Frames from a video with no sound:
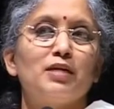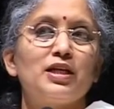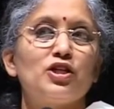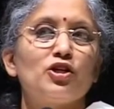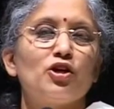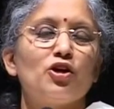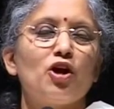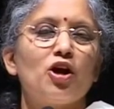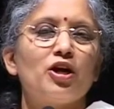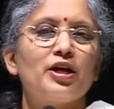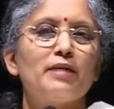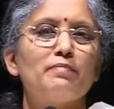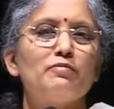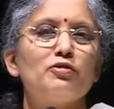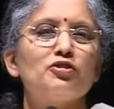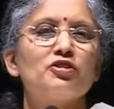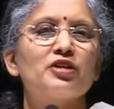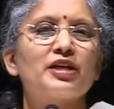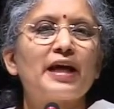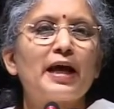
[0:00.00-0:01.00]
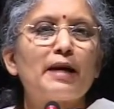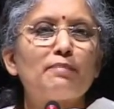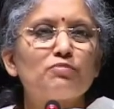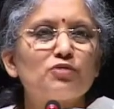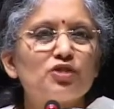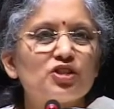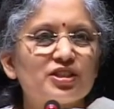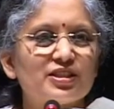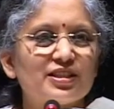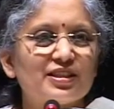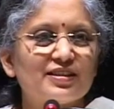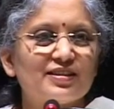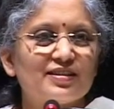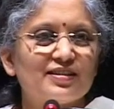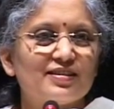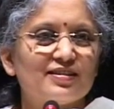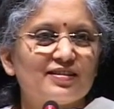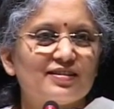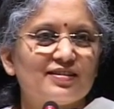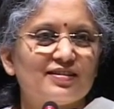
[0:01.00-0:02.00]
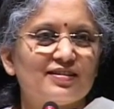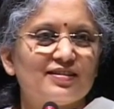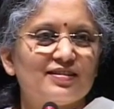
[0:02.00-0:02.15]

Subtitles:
But you're not able to capture it.